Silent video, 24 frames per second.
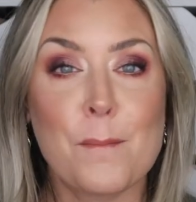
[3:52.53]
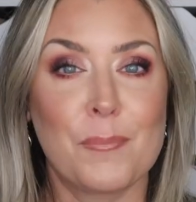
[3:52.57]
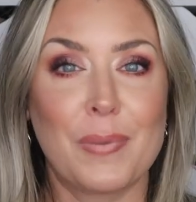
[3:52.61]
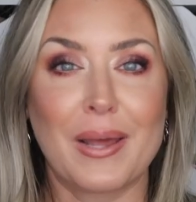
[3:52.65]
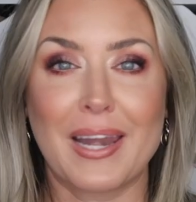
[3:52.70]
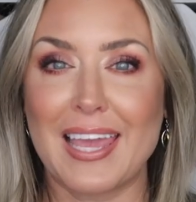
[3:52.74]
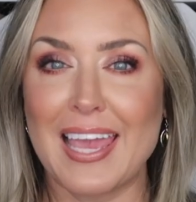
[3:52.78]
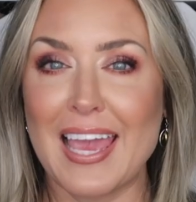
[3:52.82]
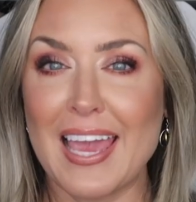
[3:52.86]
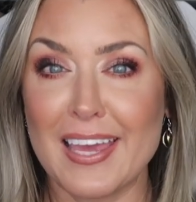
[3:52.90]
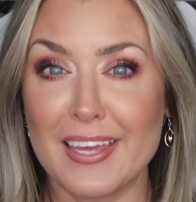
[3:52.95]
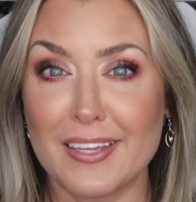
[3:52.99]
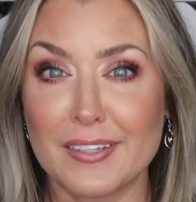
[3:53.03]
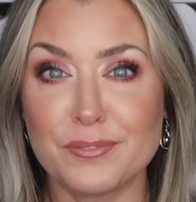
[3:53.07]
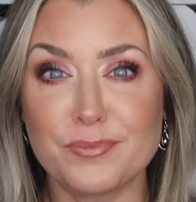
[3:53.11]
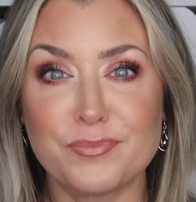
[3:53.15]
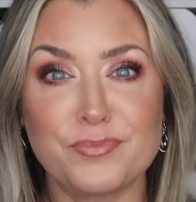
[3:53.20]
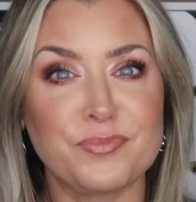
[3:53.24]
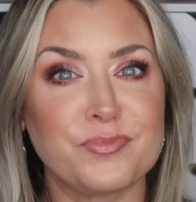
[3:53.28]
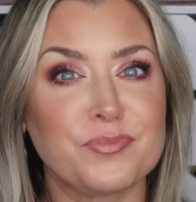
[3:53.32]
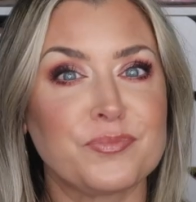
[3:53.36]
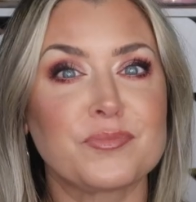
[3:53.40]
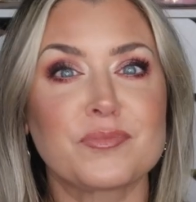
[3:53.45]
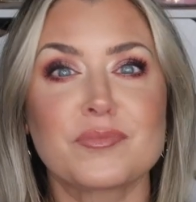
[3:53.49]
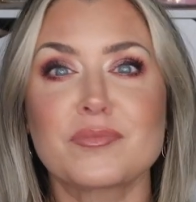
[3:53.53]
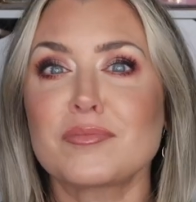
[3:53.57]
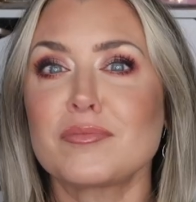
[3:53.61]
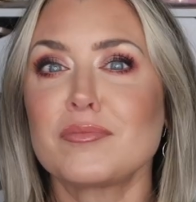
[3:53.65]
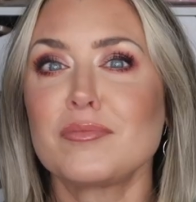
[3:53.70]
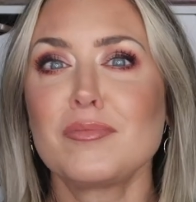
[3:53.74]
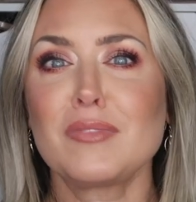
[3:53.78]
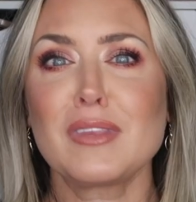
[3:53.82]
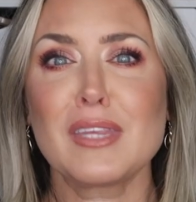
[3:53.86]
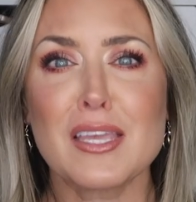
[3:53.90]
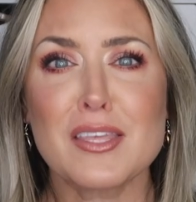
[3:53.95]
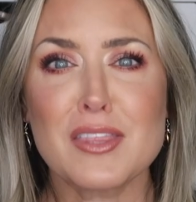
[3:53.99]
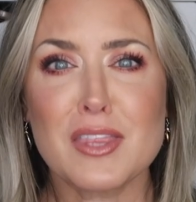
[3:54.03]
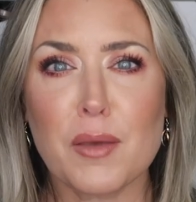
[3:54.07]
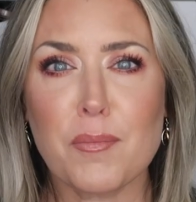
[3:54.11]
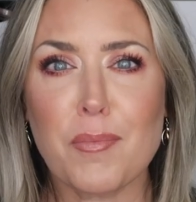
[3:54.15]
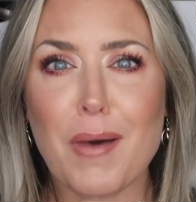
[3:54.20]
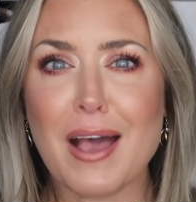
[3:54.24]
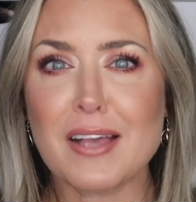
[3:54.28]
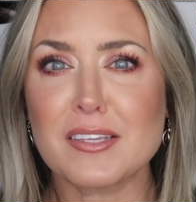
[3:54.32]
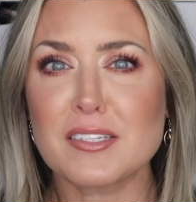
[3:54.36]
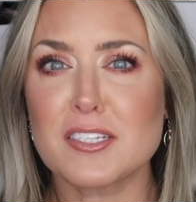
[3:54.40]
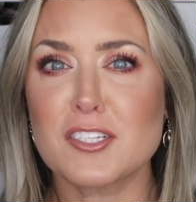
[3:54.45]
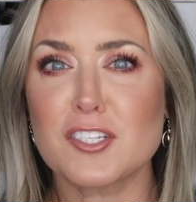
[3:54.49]
But again, the
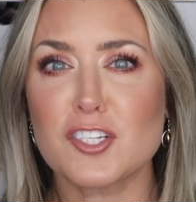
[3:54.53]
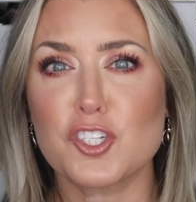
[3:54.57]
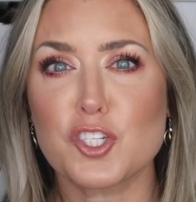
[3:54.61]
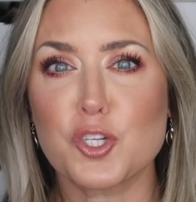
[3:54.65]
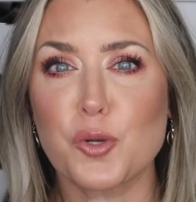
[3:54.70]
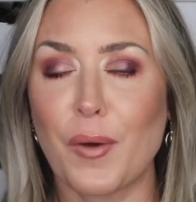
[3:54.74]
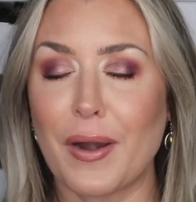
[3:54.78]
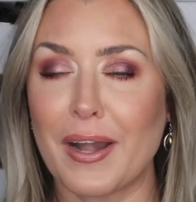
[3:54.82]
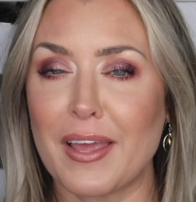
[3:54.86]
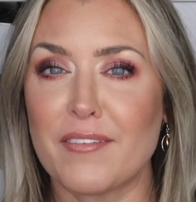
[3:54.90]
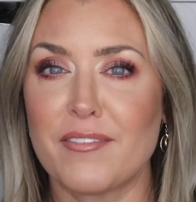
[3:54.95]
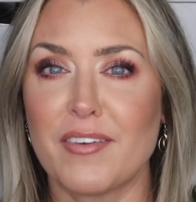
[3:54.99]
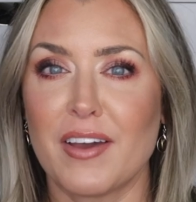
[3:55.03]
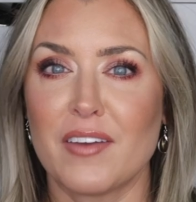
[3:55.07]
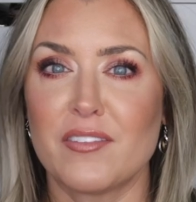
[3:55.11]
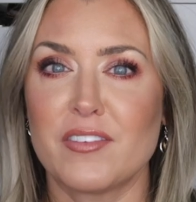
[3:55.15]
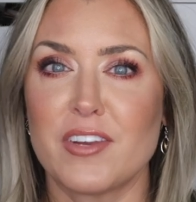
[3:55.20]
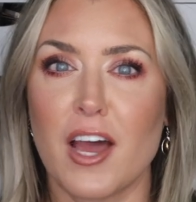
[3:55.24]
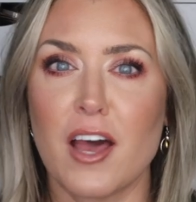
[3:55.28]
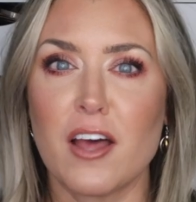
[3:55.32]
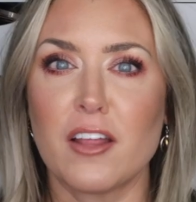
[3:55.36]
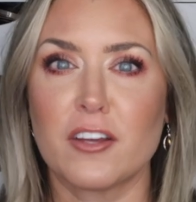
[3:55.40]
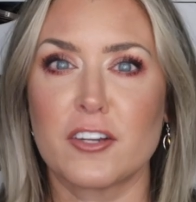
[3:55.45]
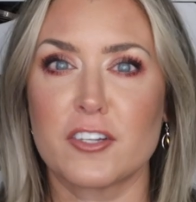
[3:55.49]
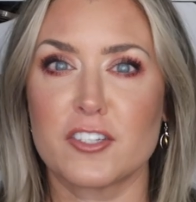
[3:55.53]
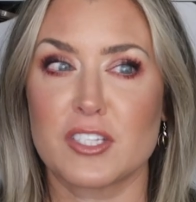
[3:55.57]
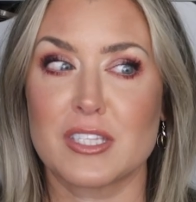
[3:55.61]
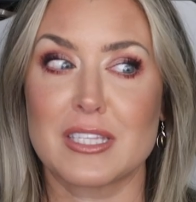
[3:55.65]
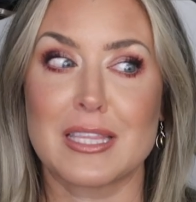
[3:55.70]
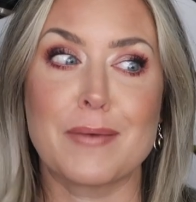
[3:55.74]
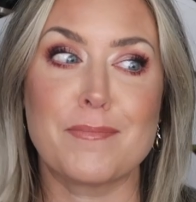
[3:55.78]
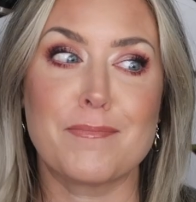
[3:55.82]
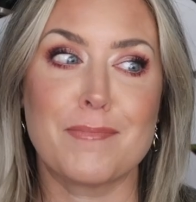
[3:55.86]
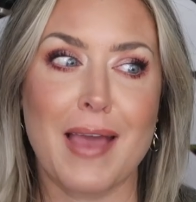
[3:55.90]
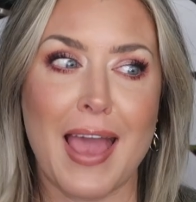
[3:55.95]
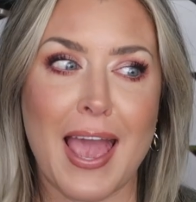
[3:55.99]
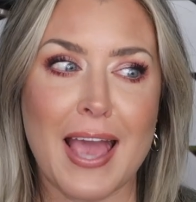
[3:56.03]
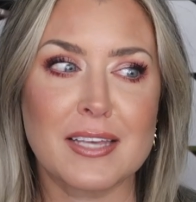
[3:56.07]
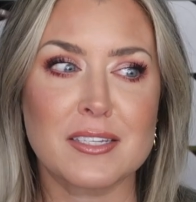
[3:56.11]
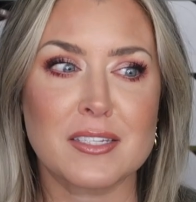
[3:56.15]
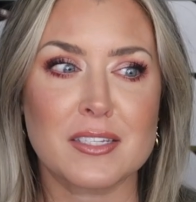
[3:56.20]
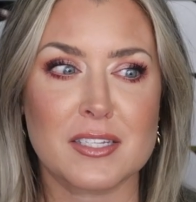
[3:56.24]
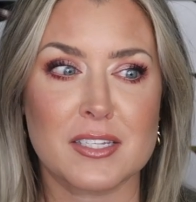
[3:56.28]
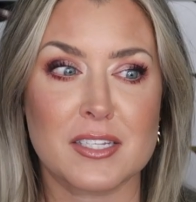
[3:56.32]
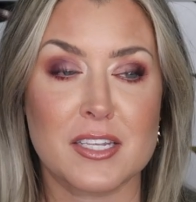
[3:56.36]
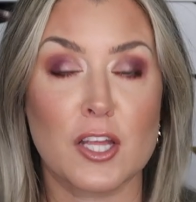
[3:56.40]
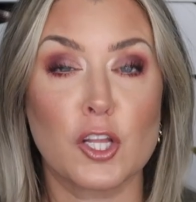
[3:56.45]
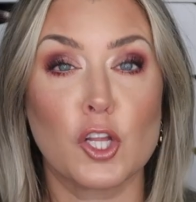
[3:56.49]
boxes are twenty-five dollars. The
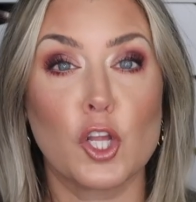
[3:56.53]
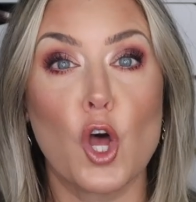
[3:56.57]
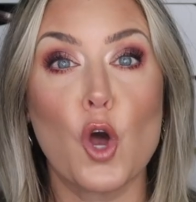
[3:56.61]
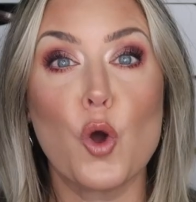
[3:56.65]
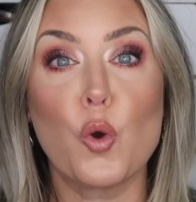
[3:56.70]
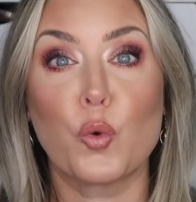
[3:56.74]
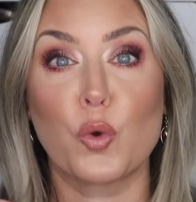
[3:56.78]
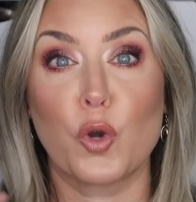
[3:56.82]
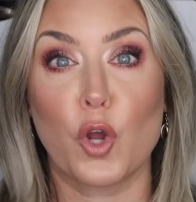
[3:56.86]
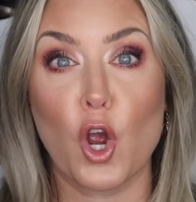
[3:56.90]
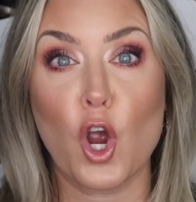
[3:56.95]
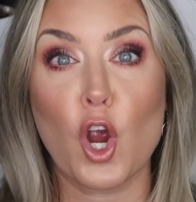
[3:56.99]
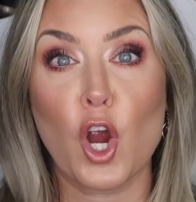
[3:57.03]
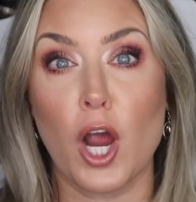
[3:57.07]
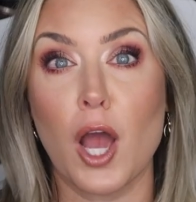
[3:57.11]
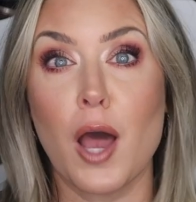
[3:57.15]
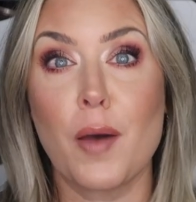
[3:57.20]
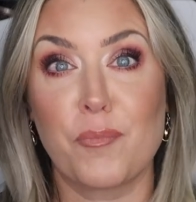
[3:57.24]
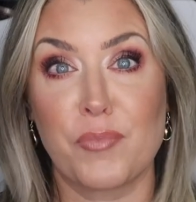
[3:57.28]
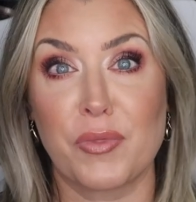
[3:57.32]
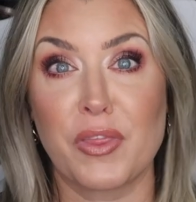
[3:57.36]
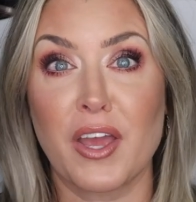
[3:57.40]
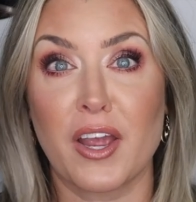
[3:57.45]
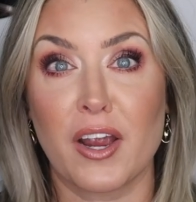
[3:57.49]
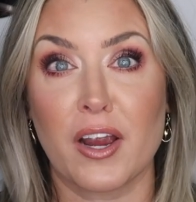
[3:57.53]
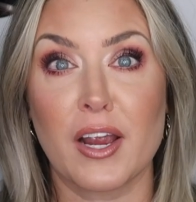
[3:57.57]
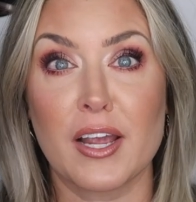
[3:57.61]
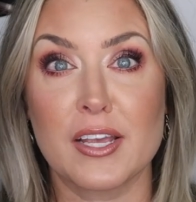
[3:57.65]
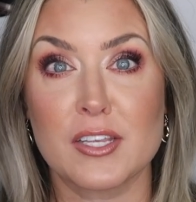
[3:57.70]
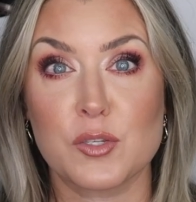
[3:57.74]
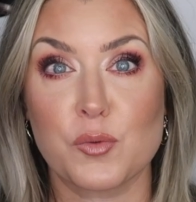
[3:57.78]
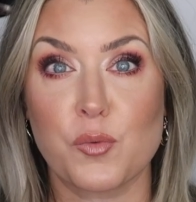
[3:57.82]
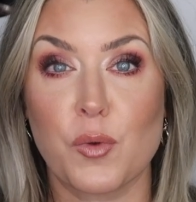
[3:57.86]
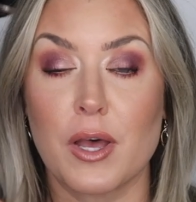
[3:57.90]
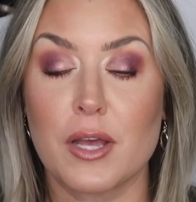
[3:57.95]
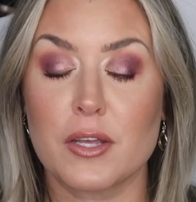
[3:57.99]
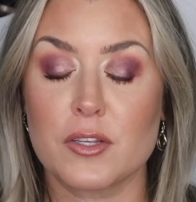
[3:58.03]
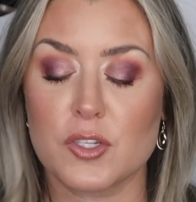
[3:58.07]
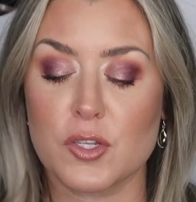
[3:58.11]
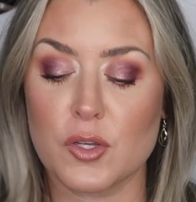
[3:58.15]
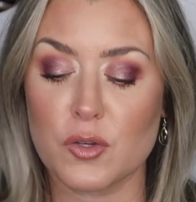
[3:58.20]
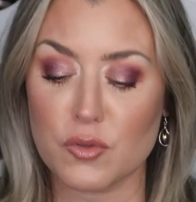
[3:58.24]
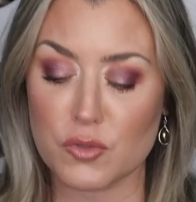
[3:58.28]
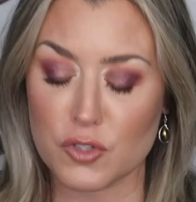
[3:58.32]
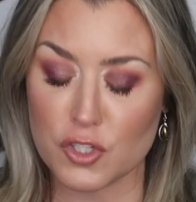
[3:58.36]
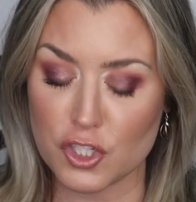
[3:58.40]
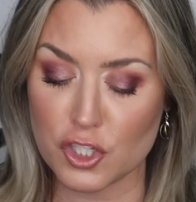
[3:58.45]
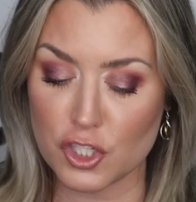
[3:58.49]
masks alone are up there as well.
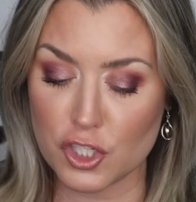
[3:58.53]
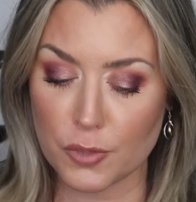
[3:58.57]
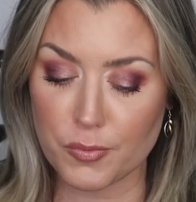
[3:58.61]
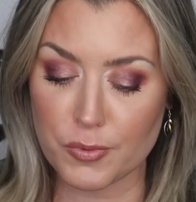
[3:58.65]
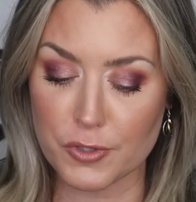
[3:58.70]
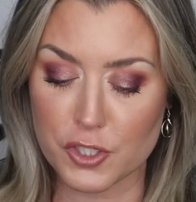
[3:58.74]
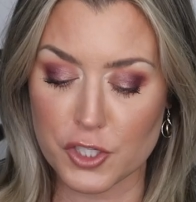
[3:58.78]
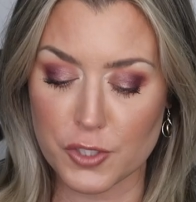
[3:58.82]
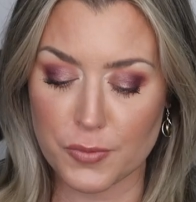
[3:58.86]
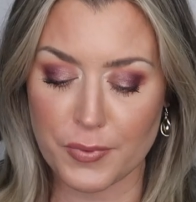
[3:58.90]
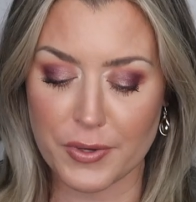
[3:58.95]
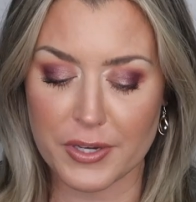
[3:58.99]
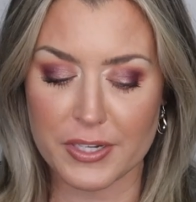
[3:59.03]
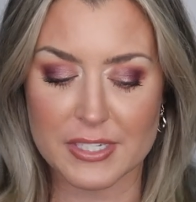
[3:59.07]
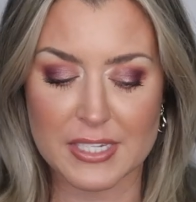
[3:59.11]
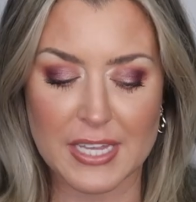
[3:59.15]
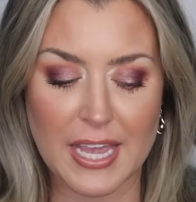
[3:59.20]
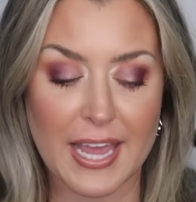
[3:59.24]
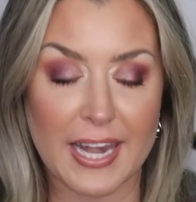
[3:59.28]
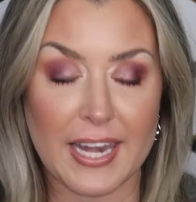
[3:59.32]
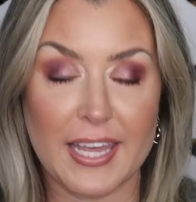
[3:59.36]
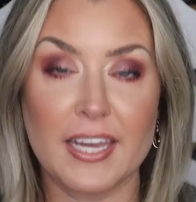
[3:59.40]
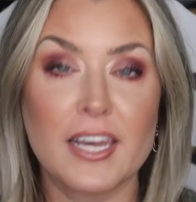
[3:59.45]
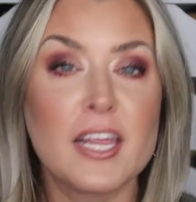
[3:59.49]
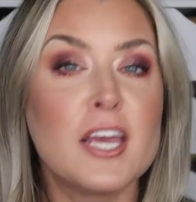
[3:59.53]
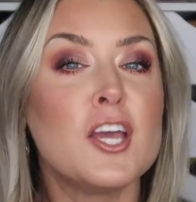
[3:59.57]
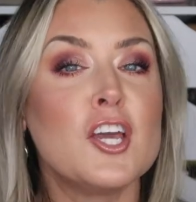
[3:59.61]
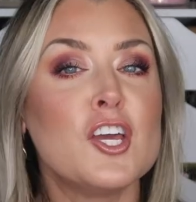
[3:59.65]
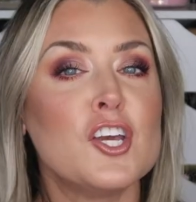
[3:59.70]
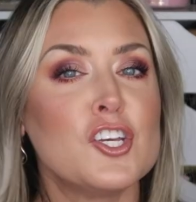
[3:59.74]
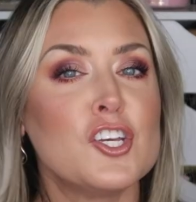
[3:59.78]
So super, super excited